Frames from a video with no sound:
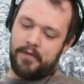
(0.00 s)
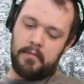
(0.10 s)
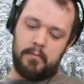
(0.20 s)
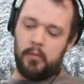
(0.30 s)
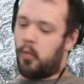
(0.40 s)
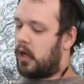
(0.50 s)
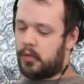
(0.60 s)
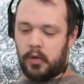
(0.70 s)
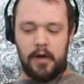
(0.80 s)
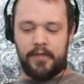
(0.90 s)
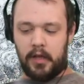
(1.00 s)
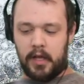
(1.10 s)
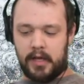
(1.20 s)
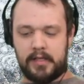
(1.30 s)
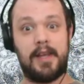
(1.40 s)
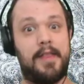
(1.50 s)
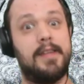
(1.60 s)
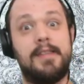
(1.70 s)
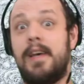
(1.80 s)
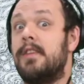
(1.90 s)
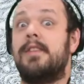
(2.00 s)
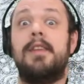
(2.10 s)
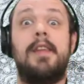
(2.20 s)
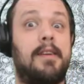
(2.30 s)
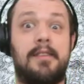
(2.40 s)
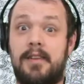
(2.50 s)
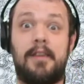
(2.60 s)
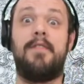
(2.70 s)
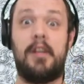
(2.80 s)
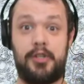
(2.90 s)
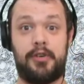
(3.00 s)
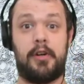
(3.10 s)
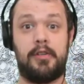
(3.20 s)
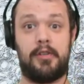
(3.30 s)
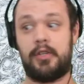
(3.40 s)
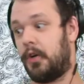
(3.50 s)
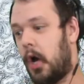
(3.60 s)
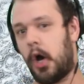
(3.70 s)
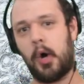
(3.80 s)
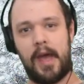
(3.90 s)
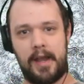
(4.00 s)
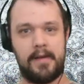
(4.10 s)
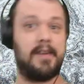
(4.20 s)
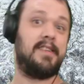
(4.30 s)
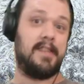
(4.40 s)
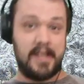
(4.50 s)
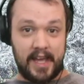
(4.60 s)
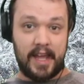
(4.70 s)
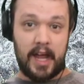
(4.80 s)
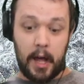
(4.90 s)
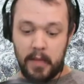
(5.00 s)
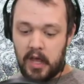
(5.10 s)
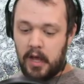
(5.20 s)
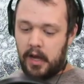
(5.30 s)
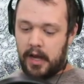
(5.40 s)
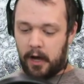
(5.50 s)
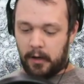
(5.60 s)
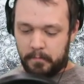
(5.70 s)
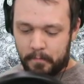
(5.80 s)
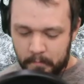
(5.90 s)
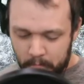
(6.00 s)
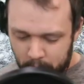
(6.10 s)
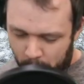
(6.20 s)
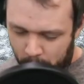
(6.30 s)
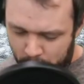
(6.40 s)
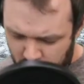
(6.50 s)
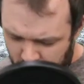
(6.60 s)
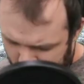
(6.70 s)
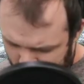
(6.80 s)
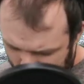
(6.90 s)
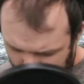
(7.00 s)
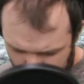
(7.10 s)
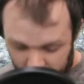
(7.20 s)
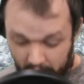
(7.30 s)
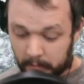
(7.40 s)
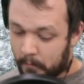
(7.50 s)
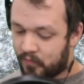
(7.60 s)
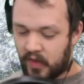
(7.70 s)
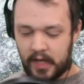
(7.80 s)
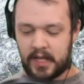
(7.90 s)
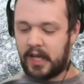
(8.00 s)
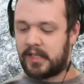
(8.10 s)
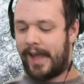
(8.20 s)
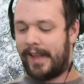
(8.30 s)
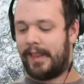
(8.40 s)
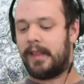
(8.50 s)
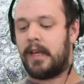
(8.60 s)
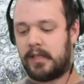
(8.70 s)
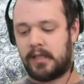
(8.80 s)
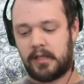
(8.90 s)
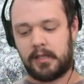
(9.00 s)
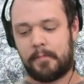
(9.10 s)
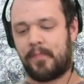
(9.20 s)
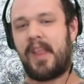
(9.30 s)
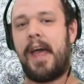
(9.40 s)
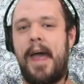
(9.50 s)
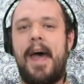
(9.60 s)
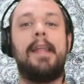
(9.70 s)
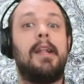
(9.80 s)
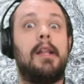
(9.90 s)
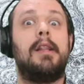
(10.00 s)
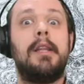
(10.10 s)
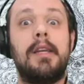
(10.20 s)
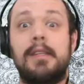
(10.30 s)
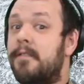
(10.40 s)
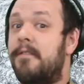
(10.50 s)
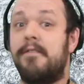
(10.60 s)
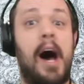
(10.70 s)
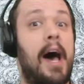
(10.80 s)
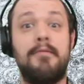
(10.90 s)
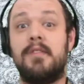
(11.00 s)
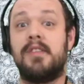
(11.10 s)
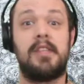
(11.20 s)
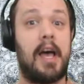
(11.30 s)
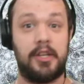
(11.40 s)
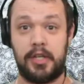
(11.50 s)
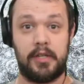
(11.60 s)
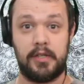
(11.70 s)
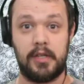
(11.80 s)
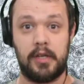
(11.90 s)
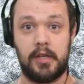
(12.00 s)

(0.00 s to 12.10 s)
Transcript: marks one off the list and then tells the next adventurers to go and dig it up. Now there's something, yeah. It takes at least 5 sessions